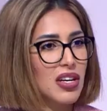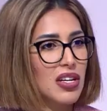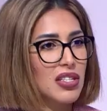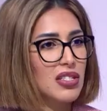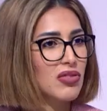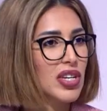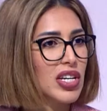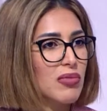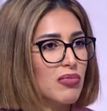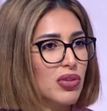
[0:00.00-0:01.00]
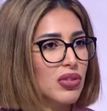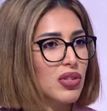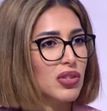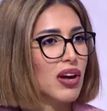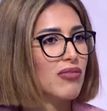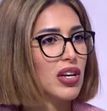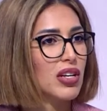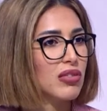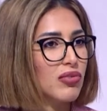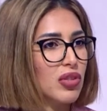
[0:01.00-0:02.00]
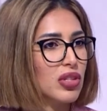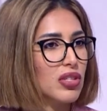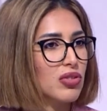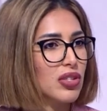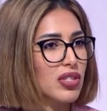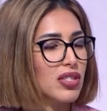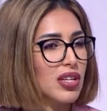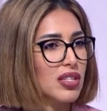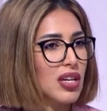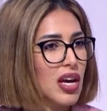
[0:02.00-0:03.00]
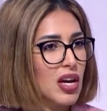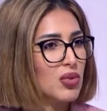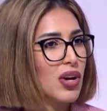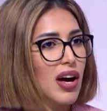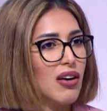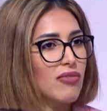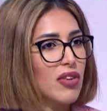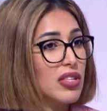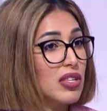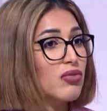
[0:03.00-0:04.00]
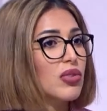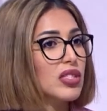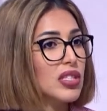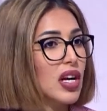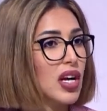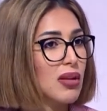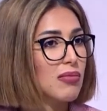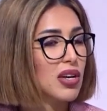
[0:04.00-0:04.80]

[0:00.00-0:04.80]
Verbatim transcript: it's really important to have a lot of different interests and to have a different time.